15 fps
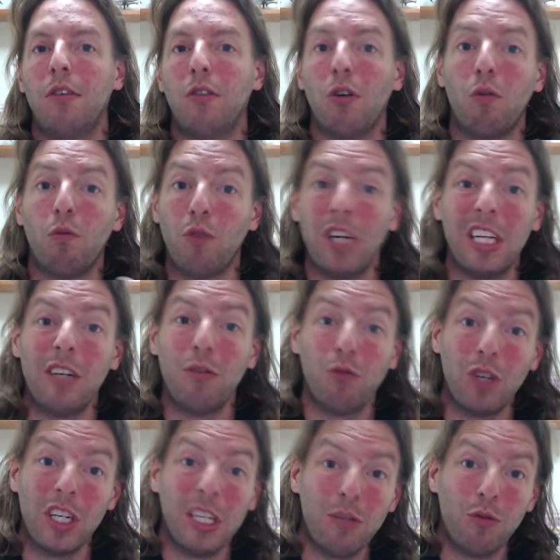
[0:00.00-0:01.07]
really,
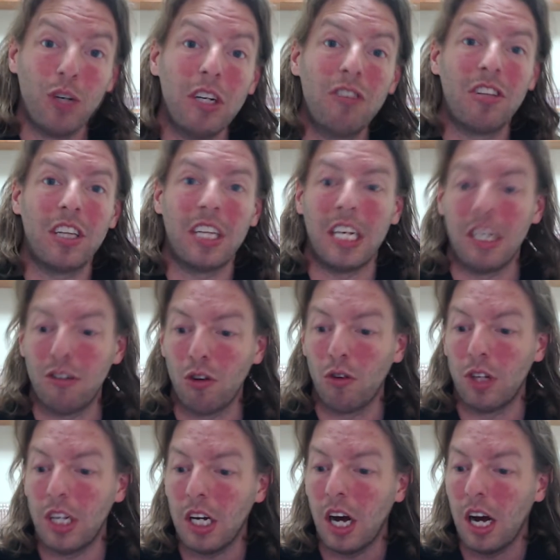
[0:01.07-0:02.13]
really recently. It's
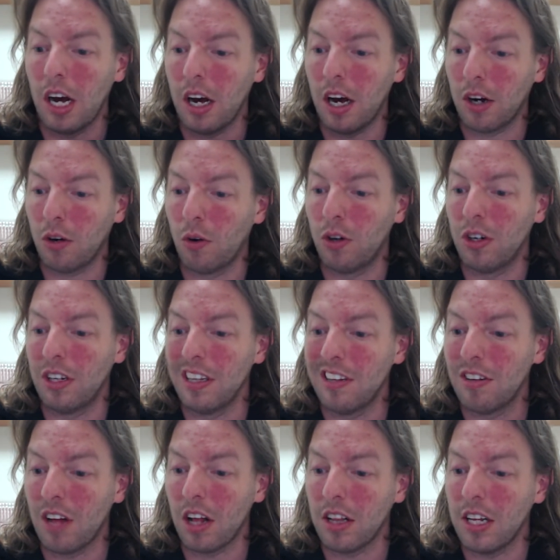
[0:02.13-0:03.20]
only, according to
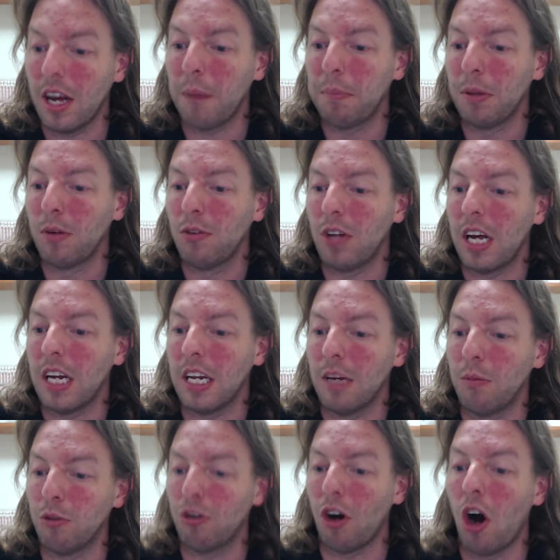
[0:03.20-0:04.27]
the upload date, it
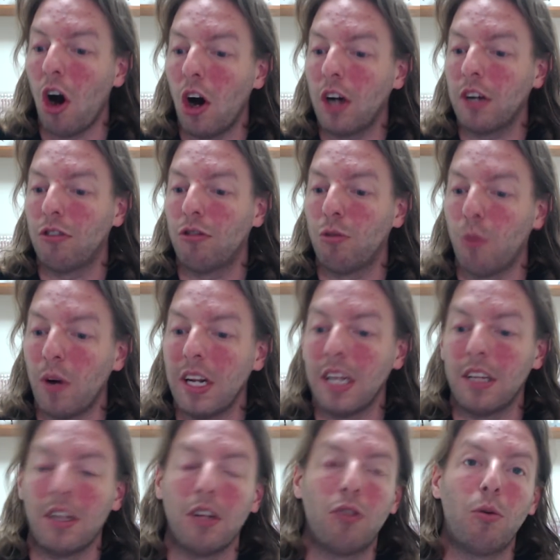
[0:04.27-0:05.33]
was August
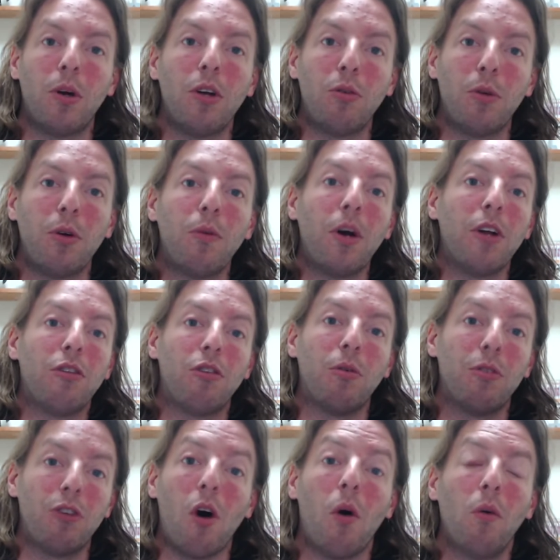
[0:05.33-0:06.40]
20th of 2021. So
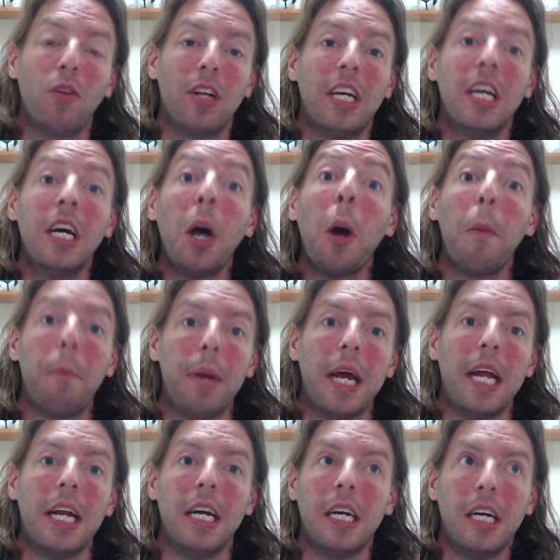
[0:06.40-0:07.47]
it's only
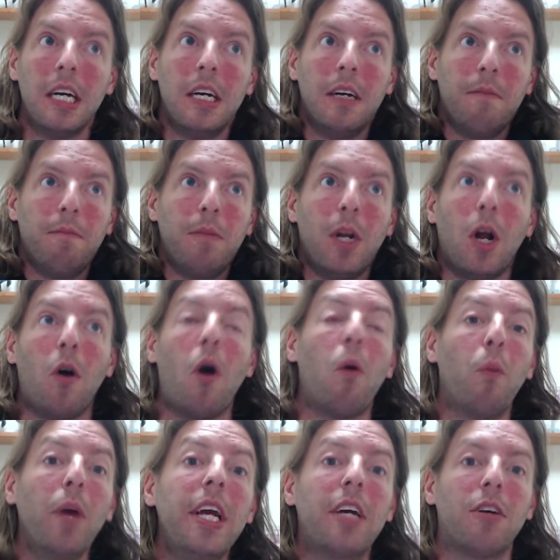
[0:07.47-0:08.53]
been, you know, a
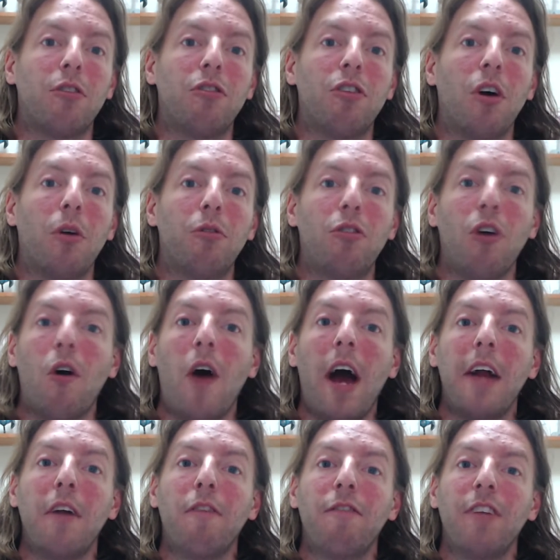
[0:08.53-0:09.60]
week or so. So I
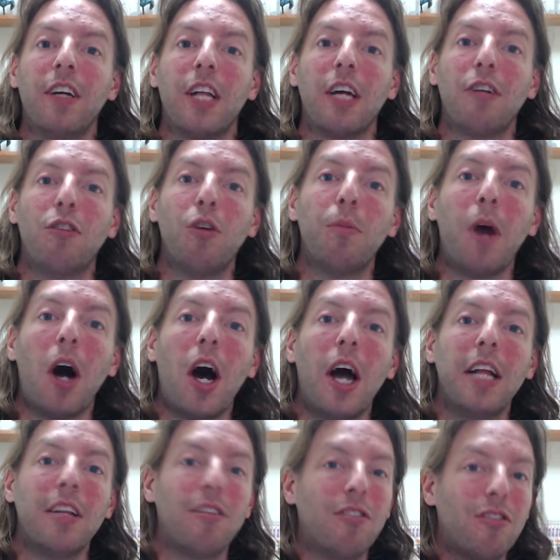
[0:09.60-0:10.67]
don't feel like too
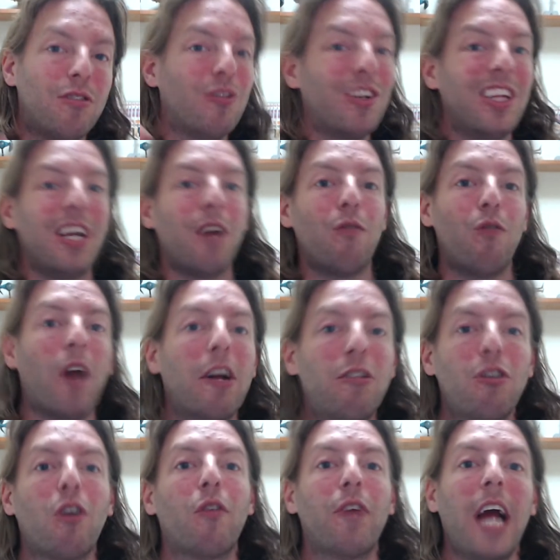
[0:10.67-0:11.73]
behind. This isn't really a
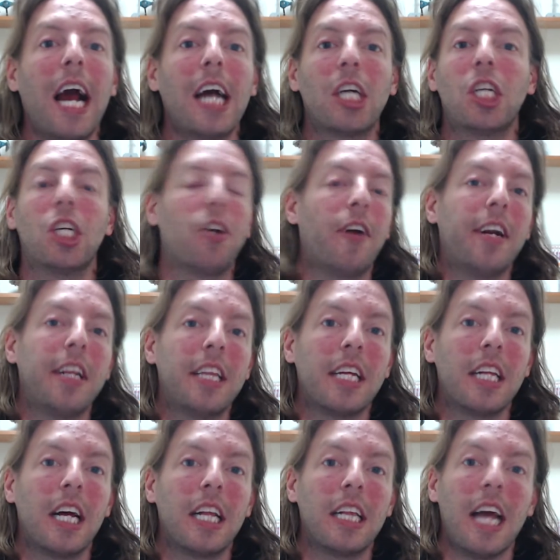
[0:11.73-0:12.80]
retro reaction or anything
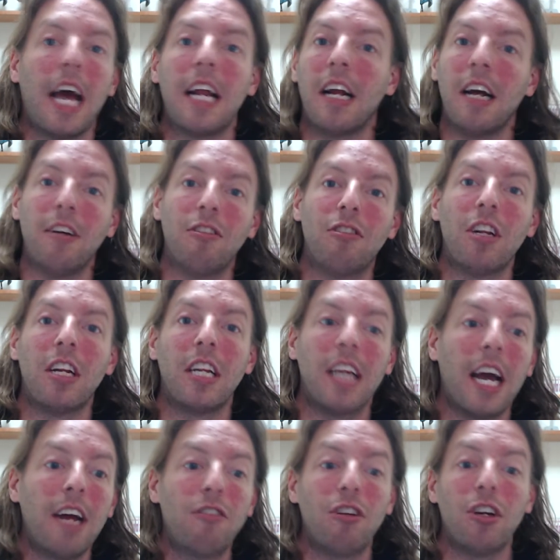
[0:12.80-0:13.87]
like that, and I just didn't
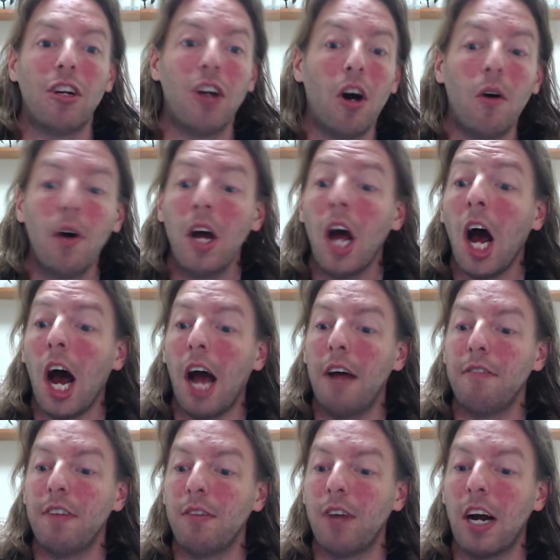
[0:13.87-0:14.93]
catch it. No,
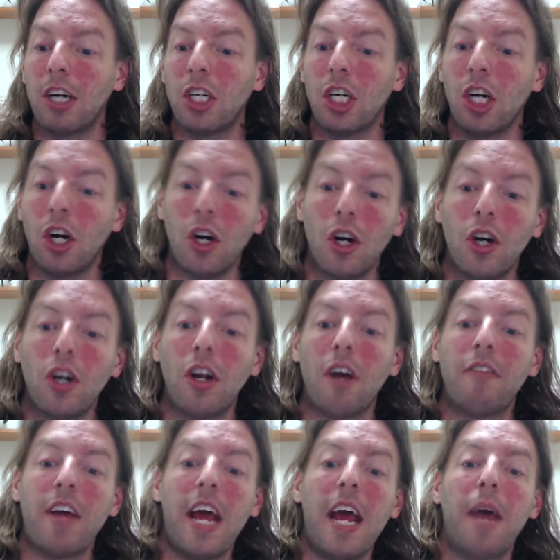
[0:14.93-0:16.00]
I've never actually heard
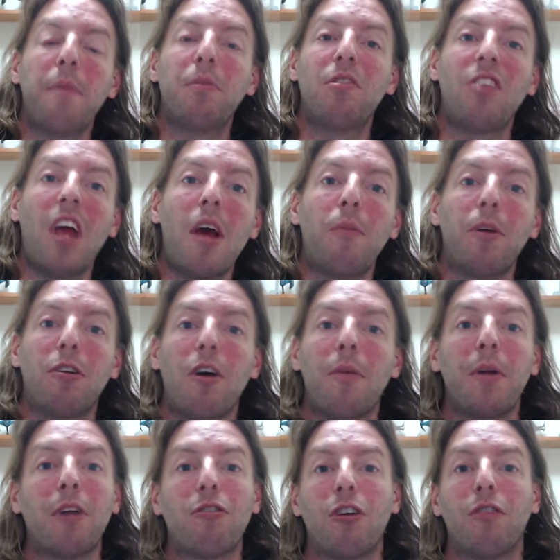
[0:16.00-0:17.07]
of Ham Sandwich. I'm
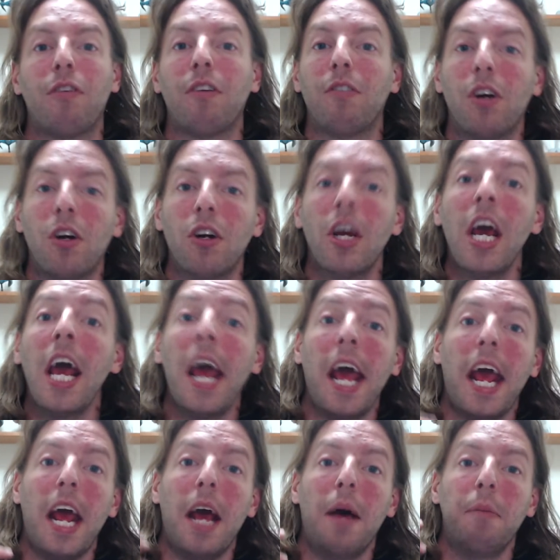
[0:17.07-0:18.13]
not sure if I've heard
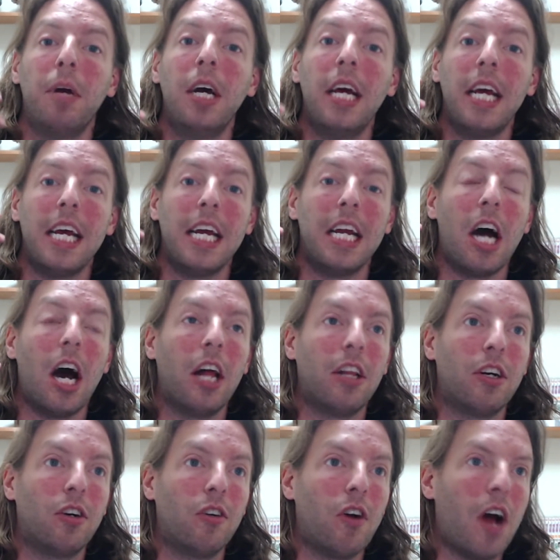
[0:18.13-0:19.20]
Ham in
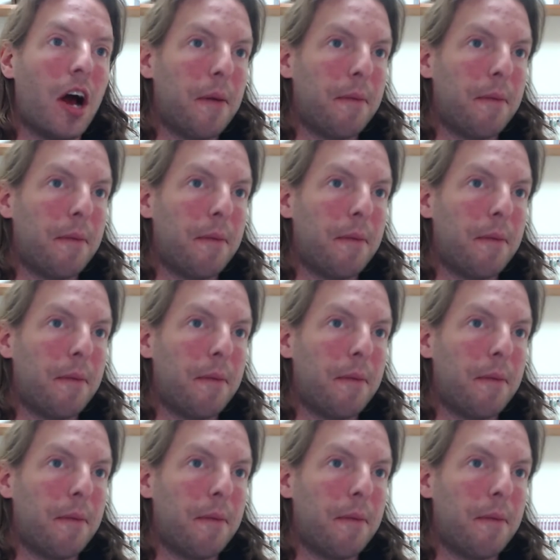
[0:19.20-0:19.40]
other